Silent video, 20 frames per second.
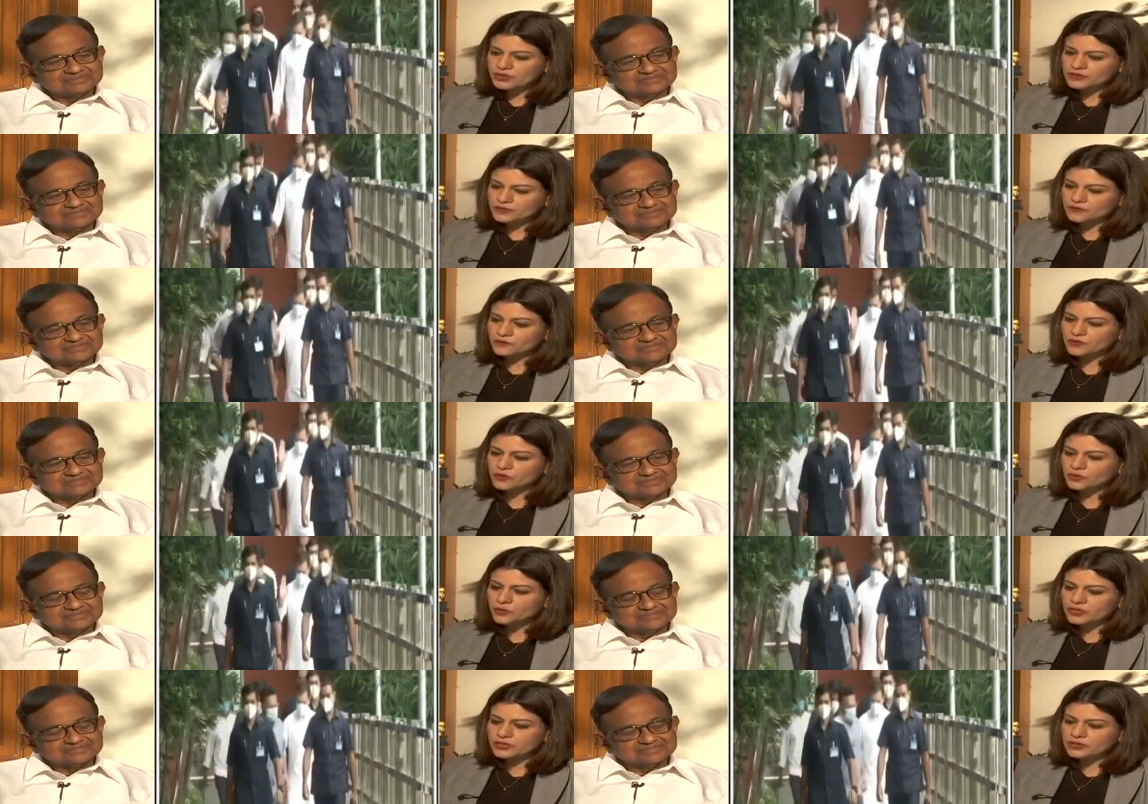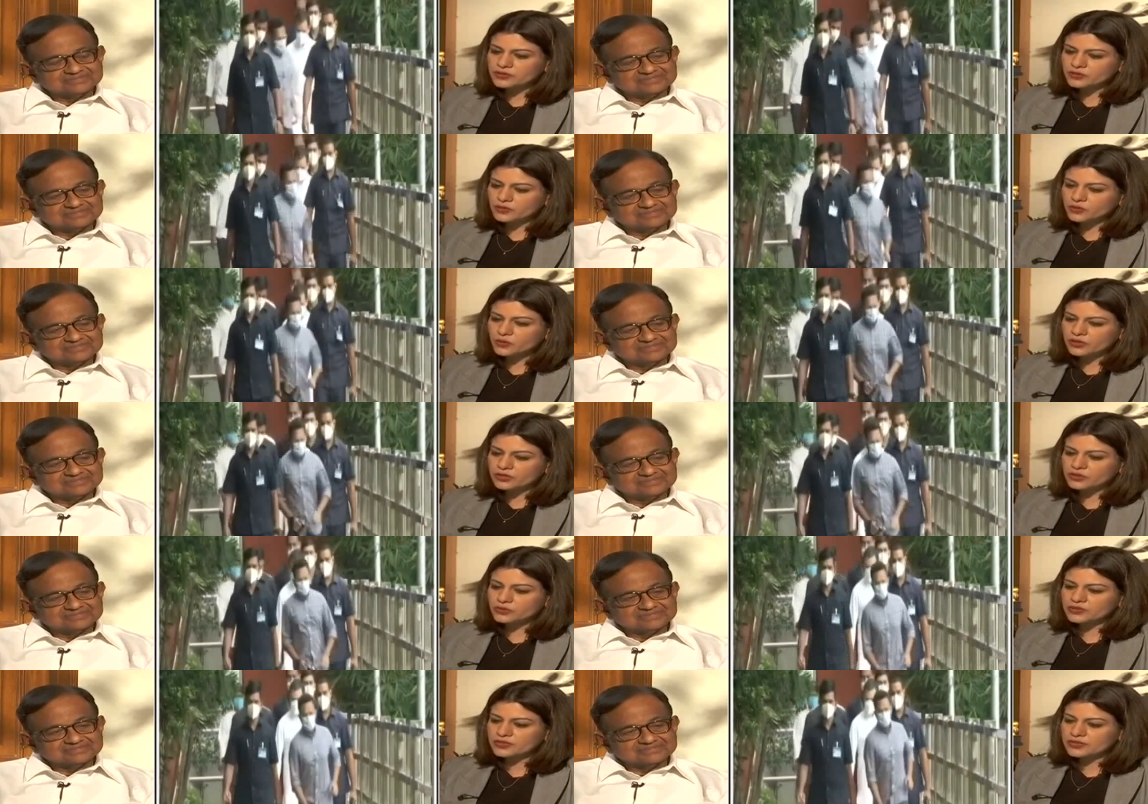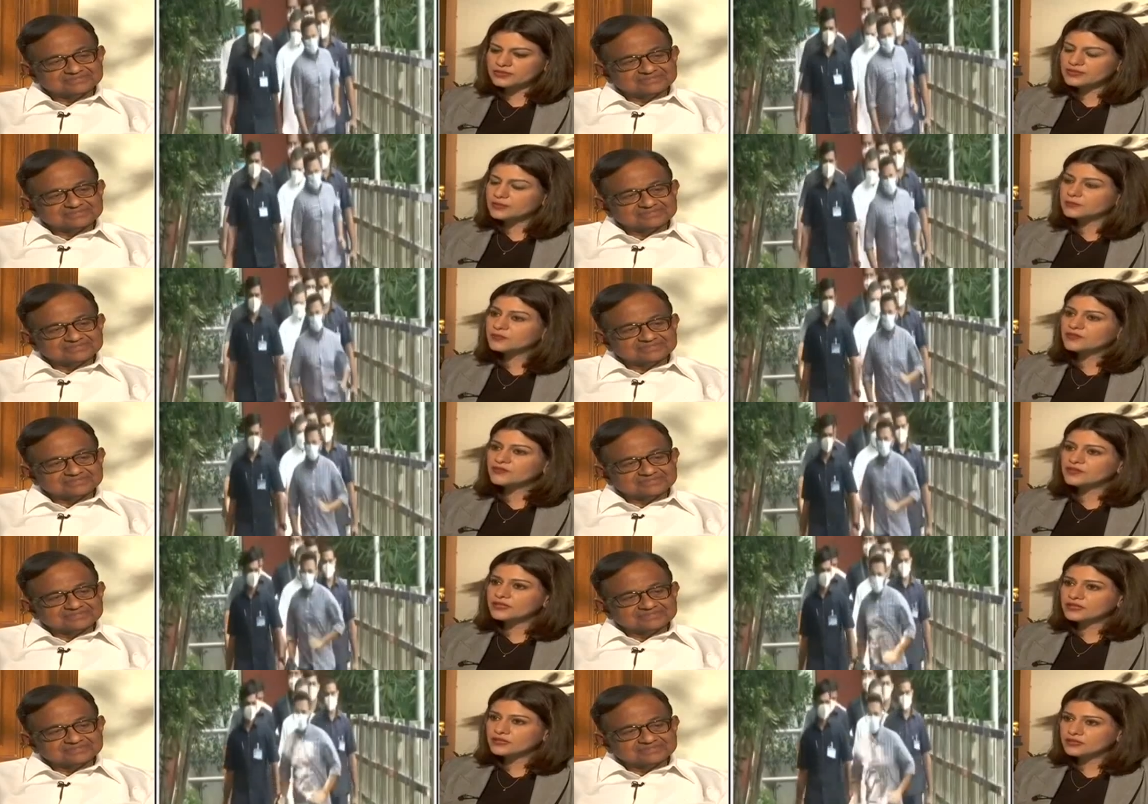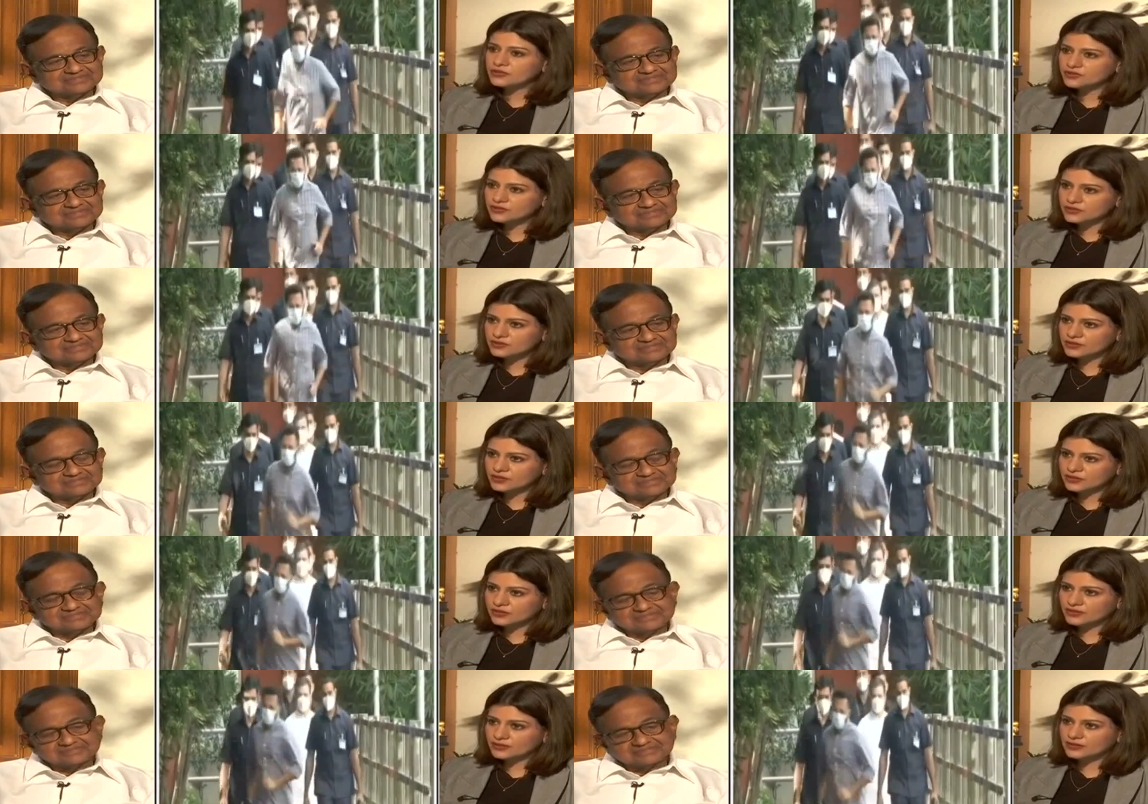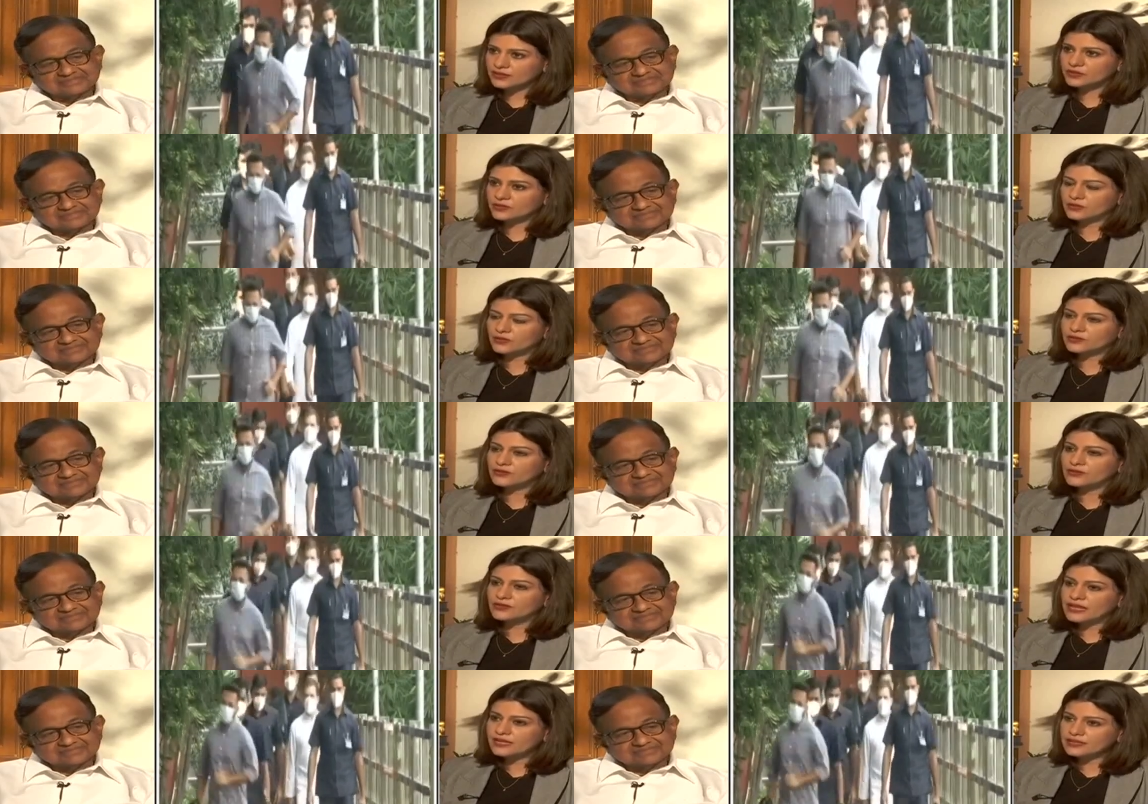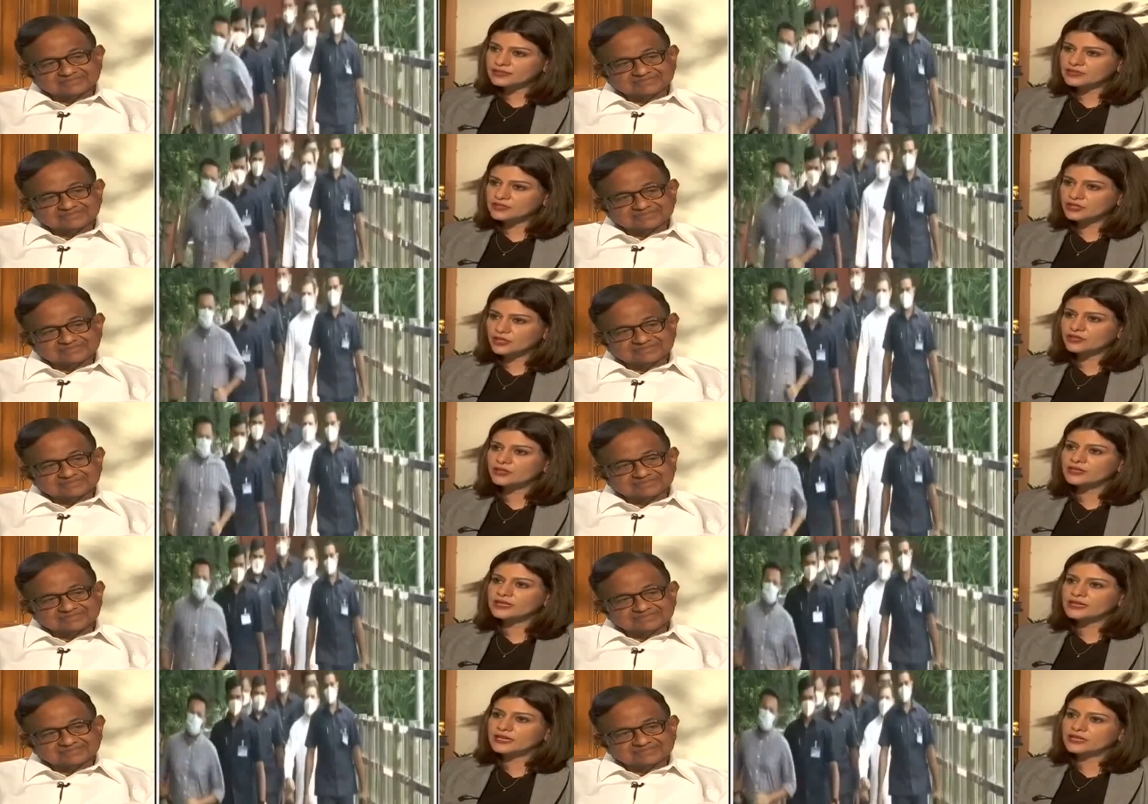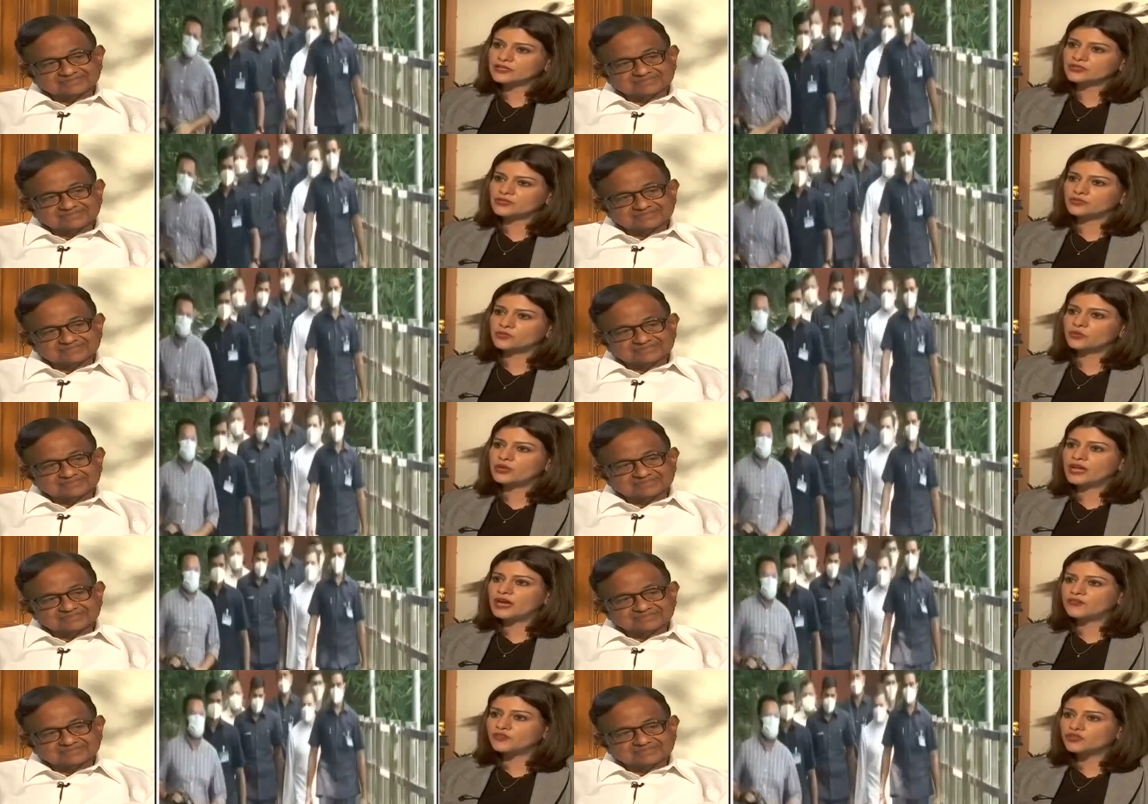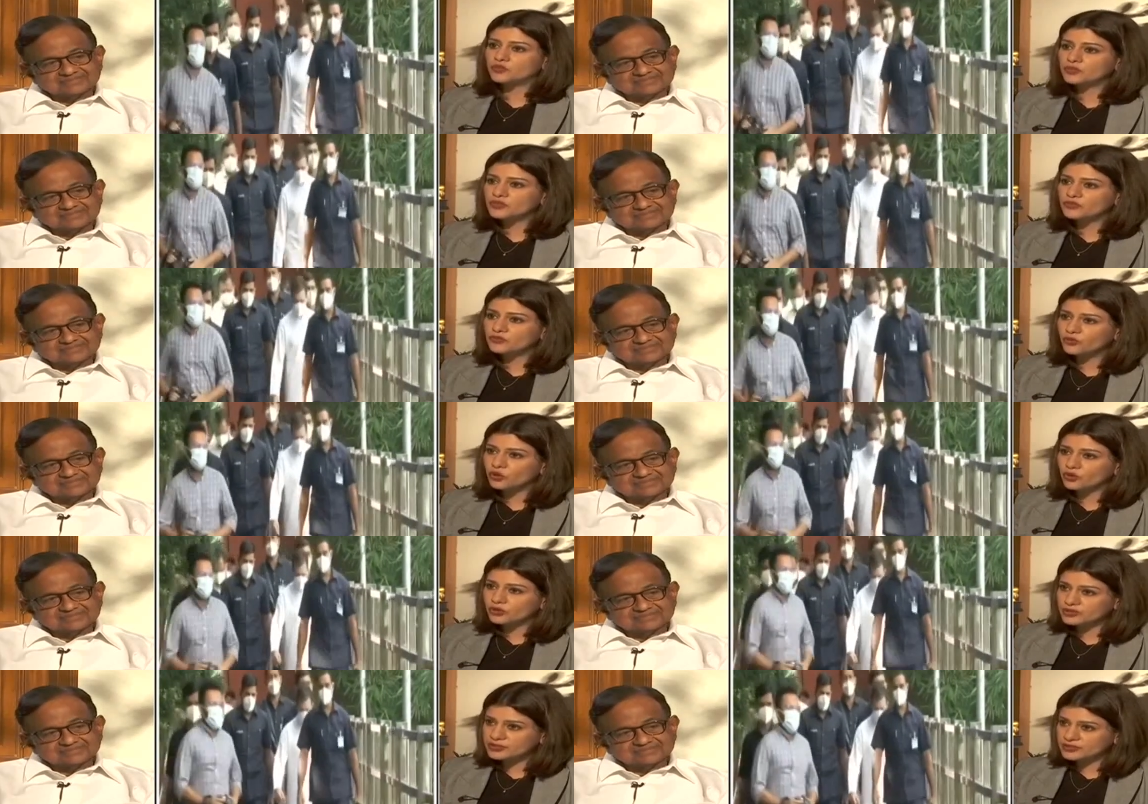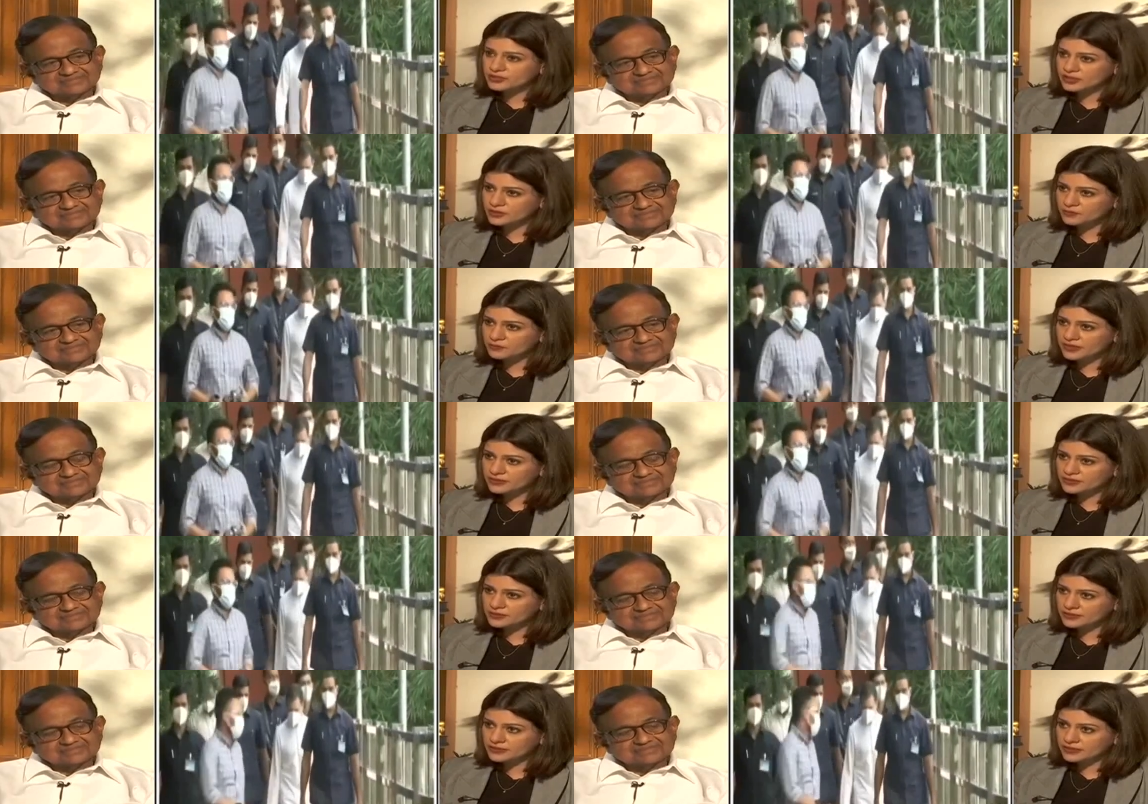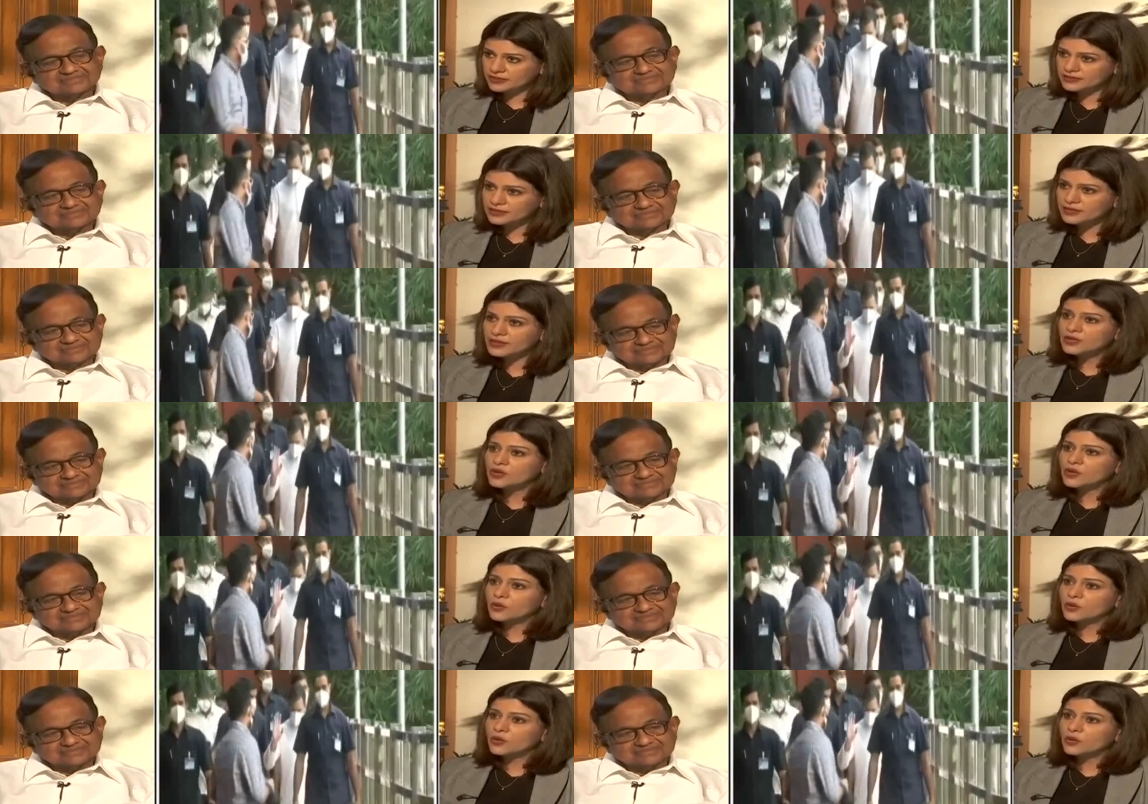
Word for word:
Speaker 1: us a few weeks ago and you said something very interesting that the next general election would have to be fought state by state,